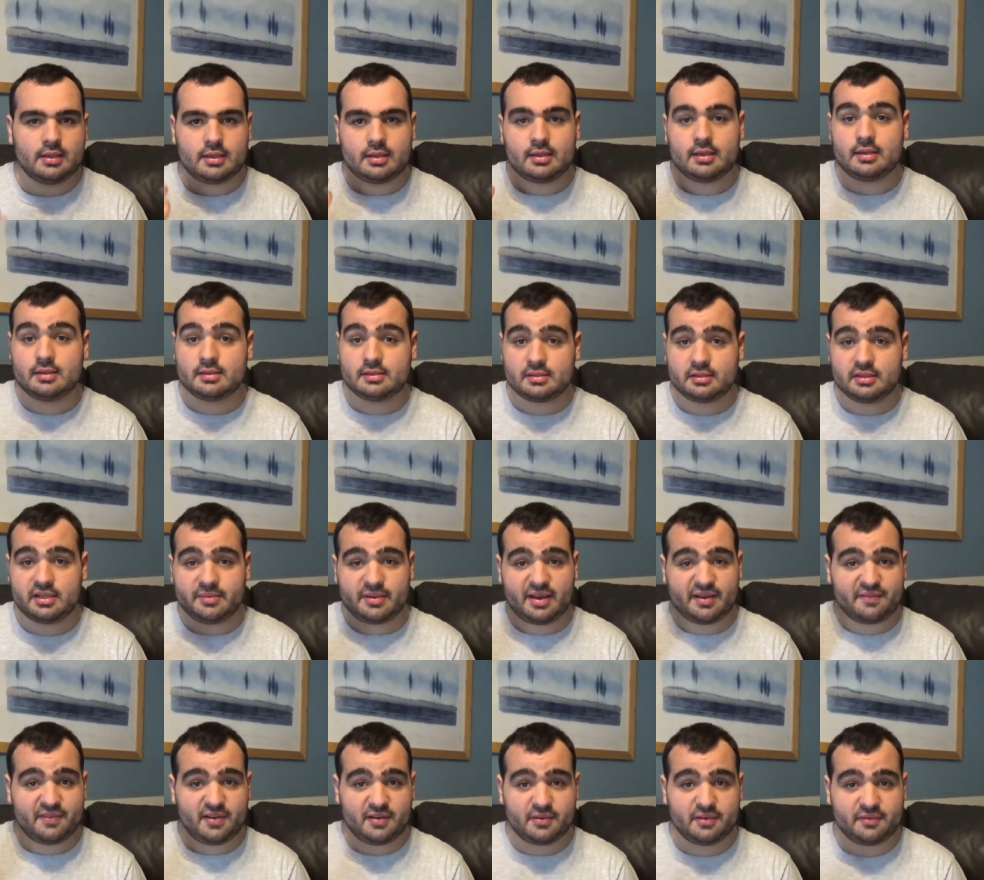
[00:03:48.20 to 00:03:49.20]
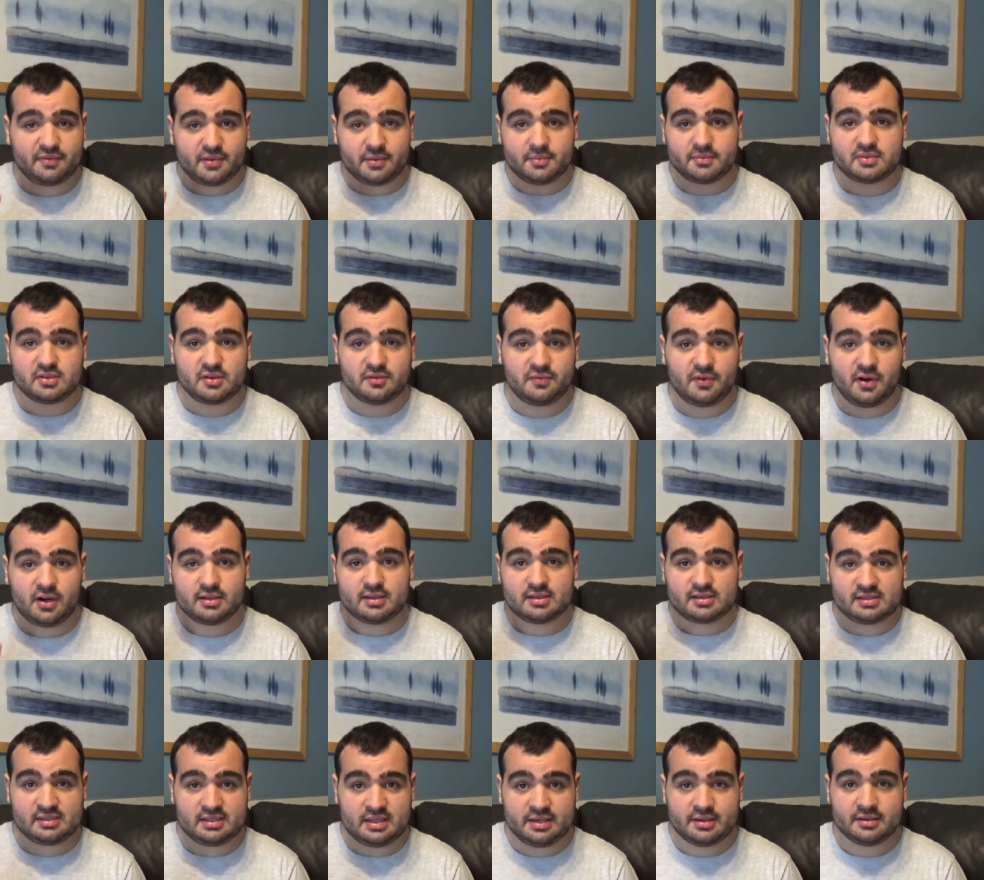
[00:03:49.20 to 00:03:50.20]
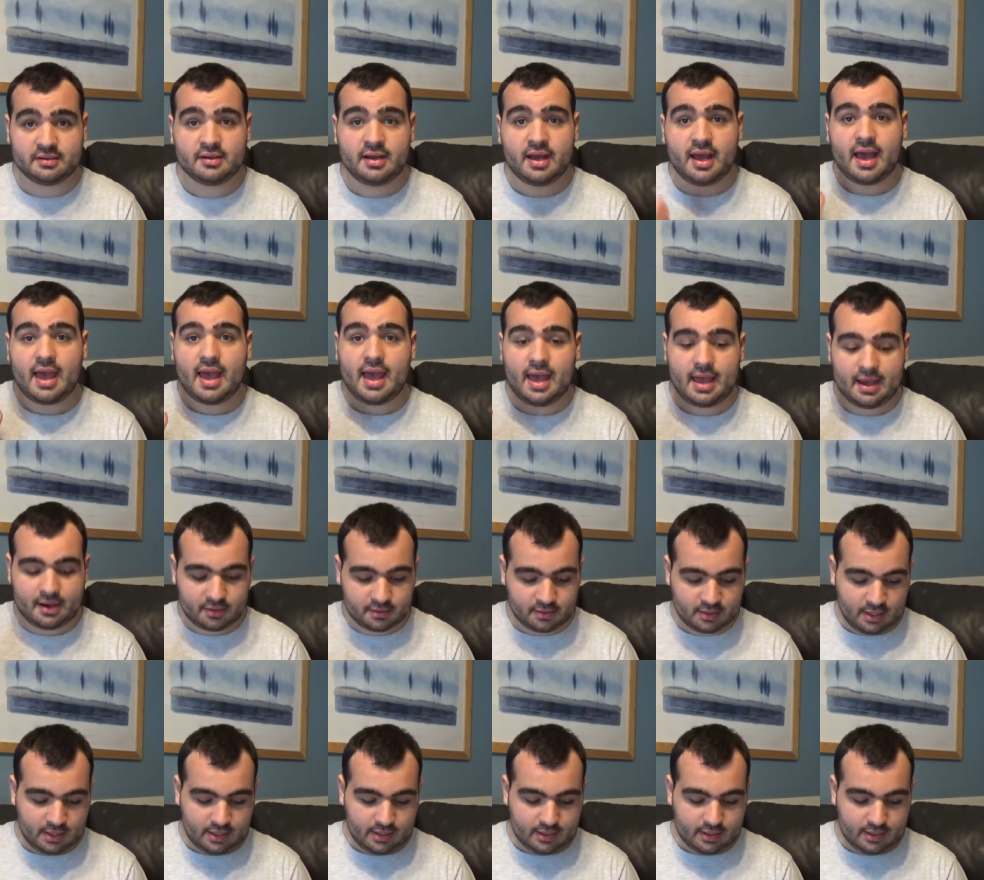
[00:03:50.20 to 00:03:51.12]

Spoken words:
Easily my favorite film so far this year, Air.